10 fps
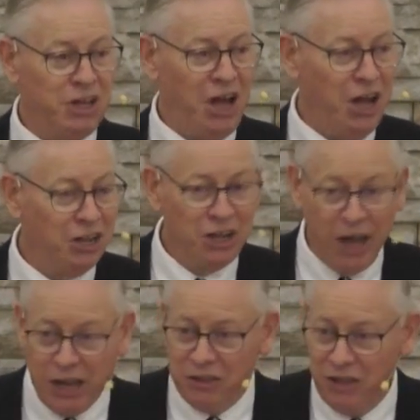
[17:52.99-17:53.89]
I
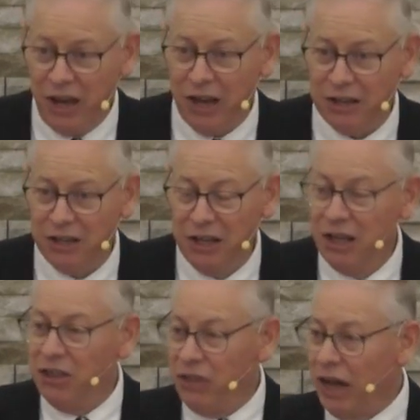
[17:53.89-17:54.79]
like that.
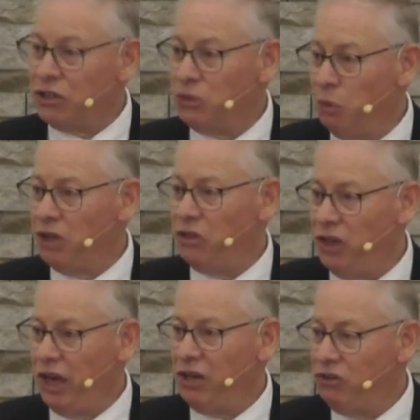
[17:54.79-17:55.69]
That's what
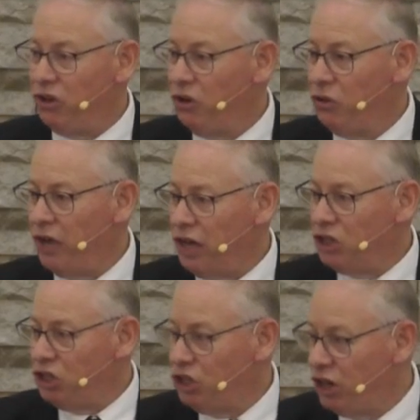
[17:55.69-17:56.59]
they do. They
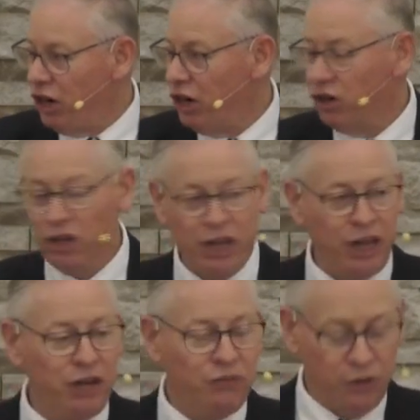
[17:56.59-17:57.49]

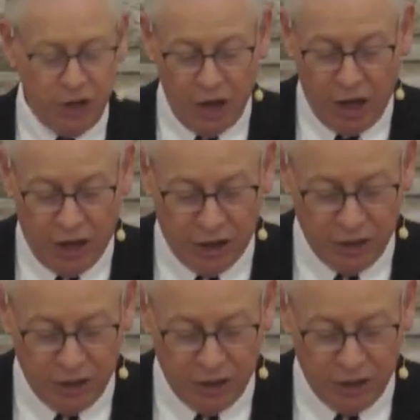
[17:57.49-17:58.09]
cheerlead for God.